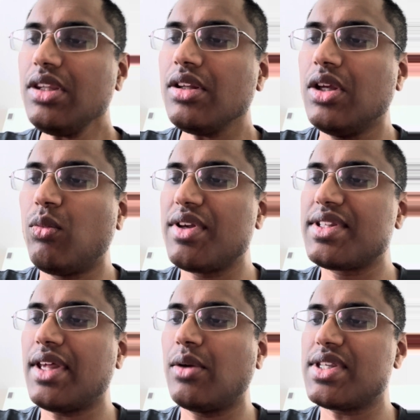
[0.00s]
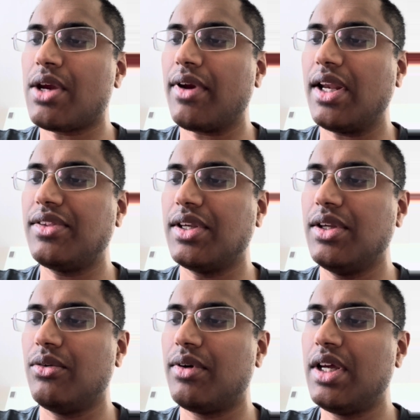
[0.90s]
It wasn't that I was hearing anything
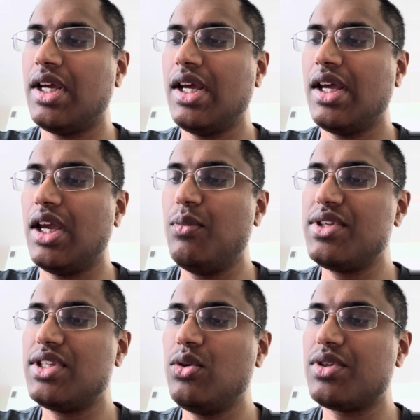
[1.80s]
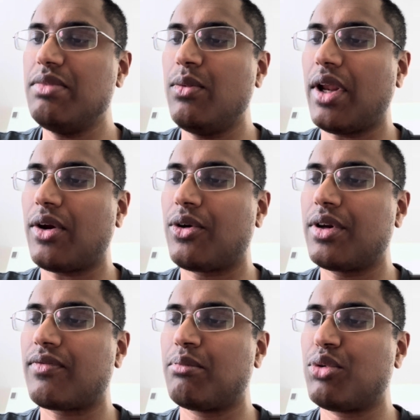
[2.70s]
new. It was new to me when I heard
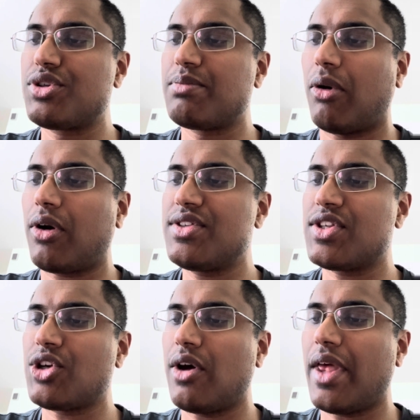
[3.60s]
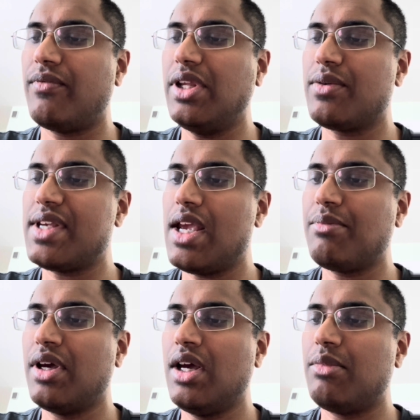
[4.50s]
it from Bruce Barnes and saw that videotape,
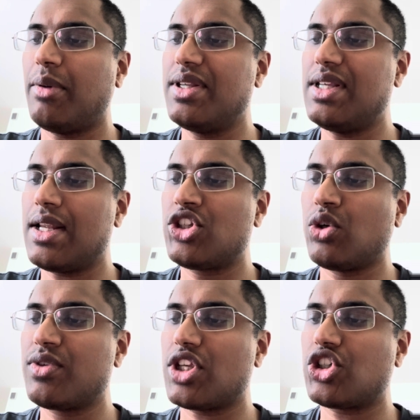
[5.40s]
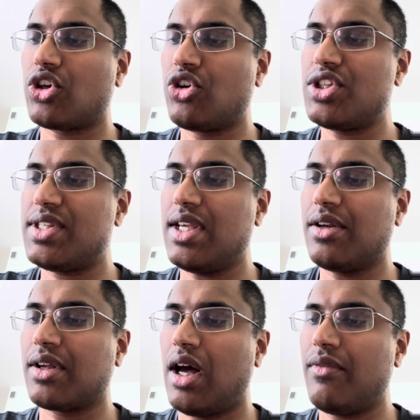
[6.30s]
but my dad showed such urgency
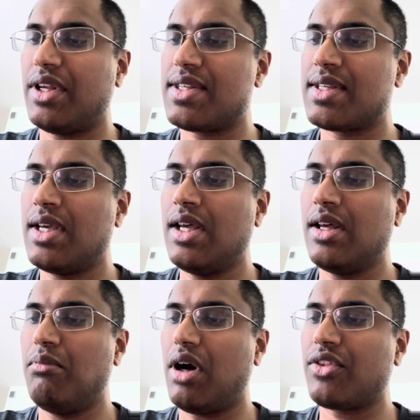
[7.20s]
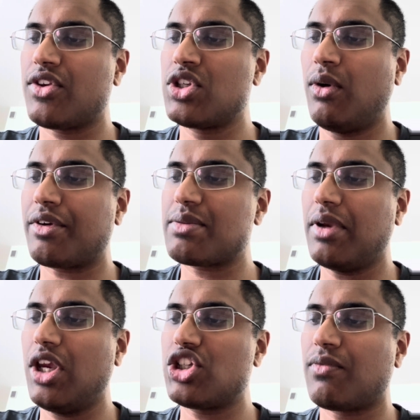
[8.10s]
and confidence. Buck, there's no other
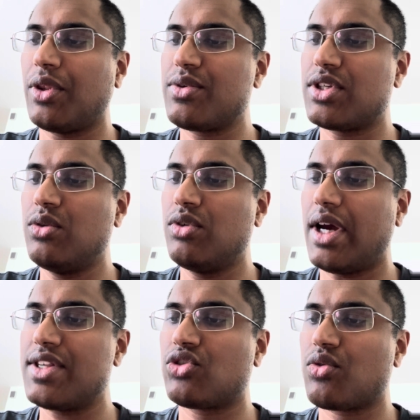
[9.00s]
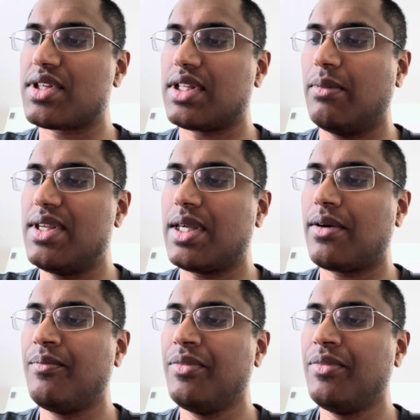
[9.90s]
explanation for those two guys in Jerusalem, is there?